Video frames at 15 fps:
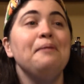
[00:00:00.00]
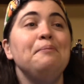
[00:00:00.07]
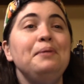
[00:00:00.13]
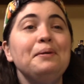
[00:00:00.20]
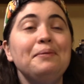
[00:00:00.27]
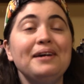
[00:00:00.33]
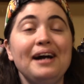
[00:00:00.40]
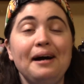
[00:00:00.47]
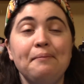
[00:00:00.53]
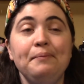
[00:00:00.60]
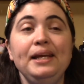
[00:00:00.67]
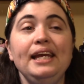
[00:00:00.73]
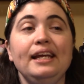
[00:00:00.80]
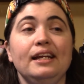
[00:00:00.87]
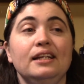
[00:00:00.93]
people got
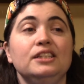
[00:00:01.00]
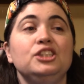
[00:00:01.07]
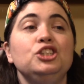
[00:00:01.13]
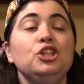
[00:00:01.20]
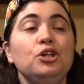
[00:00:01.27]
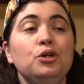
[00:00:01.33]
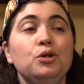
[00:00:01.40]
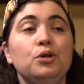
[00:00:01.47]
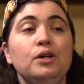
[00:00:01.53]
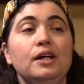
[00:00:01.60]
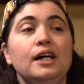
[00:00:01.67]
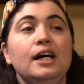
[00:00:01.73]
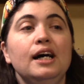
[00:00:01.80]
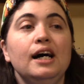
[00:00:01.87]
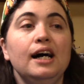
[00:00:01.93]
mean. So
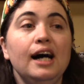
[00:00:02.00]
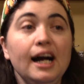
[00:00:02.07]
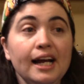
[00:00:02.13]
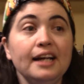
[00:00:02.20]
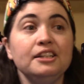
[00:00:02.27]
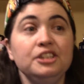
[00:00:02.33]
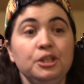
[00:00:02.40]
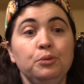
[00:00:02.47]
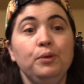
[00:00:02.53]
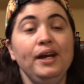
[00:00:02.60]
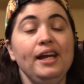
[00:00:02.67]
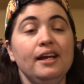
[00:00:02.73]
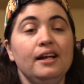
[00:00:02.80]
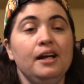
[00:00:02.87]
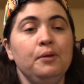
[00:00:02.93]
I actually
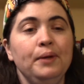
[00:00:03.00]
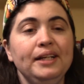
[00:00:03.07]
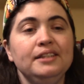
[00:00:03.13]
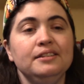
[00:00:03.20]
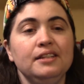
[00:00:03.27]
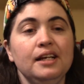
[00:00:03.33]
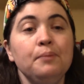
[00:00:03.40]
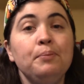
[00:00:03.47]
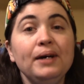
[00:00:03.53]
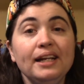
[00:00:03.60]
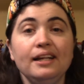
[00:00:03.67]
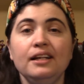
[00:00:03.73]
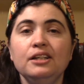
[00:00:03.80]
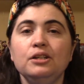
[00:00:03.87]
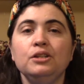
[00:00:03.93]
wait. I wait to.
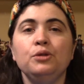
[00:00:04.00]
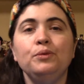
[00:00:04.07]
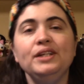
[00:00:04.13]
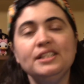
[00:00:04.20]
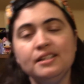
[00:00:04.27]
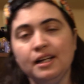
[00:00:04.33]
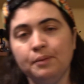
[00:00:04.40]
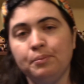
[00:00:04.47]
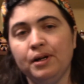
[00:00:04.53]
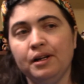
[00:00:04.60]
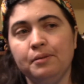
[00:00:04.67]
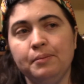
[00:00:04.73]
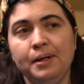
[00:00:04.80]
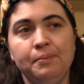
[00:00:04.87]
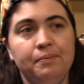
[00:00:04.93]
But here, the reason I brought
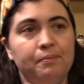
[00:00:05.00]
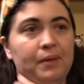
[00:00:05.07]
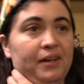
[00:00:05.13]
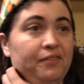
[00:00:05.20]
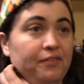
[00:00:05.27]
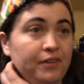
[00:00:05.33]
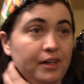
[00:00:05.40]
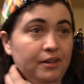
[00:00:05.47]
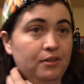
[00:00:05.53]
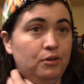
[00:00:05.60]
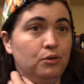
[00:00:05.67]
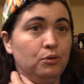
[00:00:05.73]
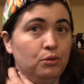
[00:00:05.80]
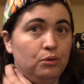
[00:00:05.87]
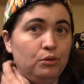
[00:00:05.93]
up my my friend
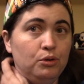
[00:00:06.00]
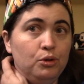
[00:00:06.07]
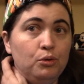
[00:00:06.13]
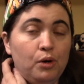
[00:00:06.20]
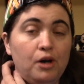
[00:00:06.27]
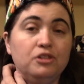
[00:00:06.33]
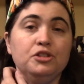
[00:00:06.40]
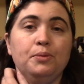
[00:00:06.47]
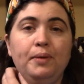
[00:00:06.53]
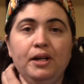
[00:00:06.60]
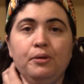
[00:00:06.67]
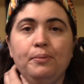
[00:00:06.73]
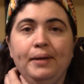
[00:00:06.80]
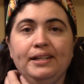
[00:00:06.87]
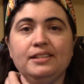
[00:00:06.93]
who who also made
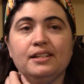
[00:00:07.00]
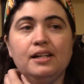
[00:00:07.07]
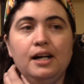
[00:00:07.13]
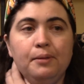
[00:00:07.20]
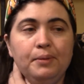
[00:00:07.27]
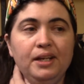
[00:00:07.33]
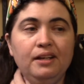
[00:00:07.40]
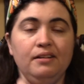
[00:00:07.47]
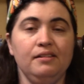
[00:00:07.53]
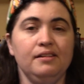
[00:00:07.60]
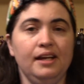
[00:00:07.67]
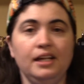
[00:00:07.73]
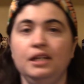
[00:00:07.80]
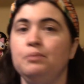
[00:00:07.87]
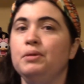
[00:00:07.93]
a romantic comedy,
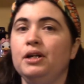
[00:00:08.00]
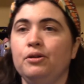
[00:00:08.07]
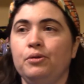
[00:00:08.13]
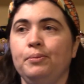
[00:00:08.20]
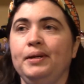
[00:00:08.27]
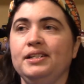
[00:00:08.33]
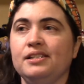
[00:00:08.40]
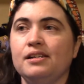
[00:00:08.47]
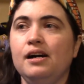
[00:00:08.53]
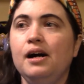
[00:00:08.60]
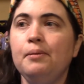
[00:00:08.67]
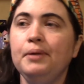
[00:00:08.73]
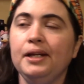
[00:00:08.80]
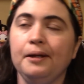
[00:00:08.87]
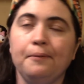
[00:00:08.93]
ninety minute romantic
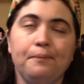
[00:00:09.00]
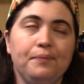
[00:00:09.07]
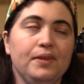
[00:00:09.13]
comedy,